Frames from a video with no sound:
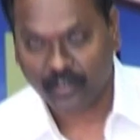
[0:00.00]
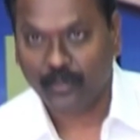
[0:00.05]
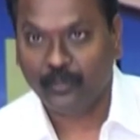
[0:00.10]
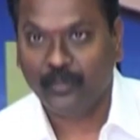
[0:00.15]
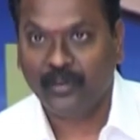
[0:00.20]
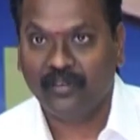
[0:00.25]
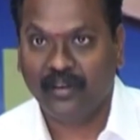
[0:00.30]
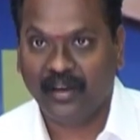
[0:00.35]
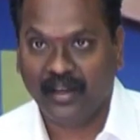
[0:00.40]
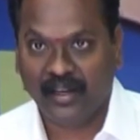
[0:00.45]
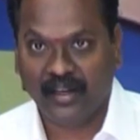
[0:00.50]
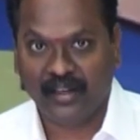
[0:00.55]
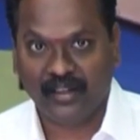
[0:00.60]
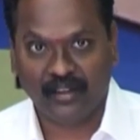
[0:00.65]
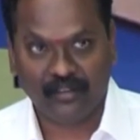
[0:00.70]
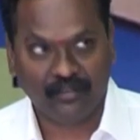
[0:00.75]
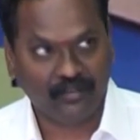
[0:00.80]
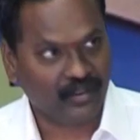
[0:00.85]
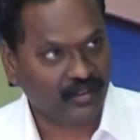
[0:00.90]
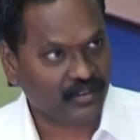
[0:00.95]
should be
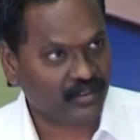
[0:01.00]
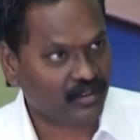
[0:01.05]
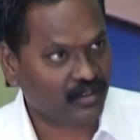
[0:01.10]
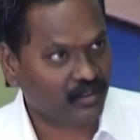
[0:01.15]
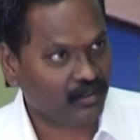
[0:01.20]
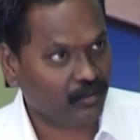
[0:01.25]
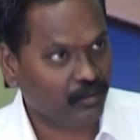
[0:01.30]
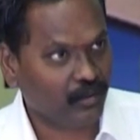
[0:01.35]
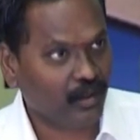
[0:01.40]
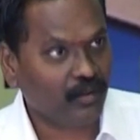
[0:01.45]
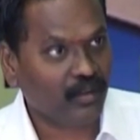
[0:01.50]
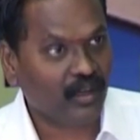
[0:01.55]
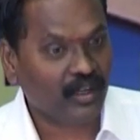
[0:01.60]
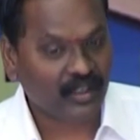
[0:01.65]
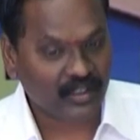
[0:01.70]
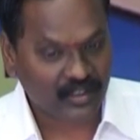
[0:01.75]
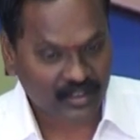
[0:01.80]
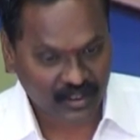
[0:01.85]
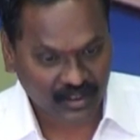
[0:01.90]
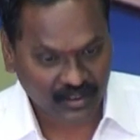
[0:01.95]
violated first. We have to
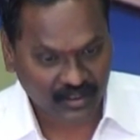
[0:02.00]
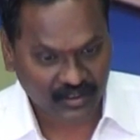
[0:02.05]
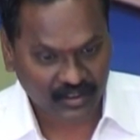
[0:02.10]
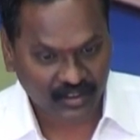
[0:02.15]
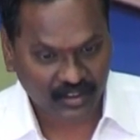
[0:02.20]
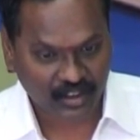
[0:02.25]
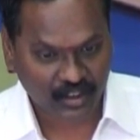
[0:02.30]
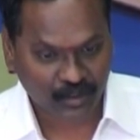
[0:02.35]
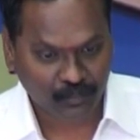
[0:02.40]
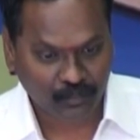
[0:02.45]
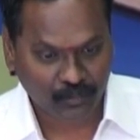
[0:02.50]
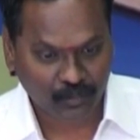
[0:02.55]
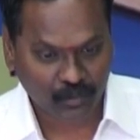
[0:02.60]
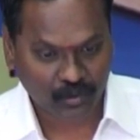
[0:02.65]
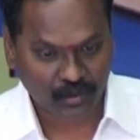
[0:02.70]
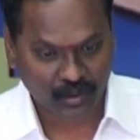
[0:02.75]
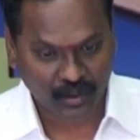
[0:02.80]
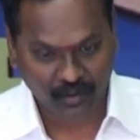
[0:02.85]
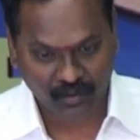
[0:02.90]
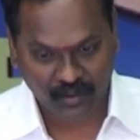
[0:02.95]
understand the system
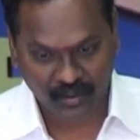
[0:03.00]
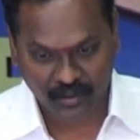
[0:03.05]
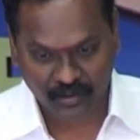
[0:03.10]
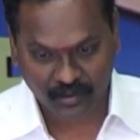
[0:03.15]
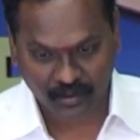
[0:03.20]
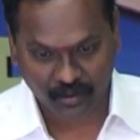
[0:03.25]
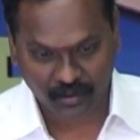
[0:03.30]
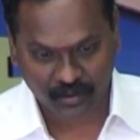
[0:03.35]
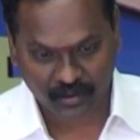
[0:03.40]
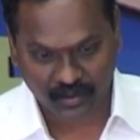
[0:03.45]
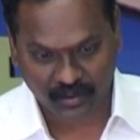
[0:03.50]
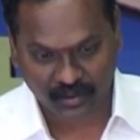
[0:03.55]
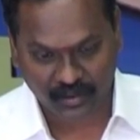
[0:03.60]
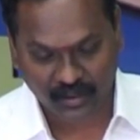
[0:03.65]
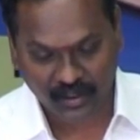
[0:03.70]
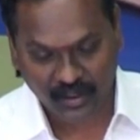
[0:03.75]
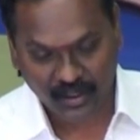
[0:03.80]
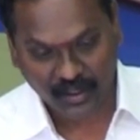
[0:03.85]
to solve any solution.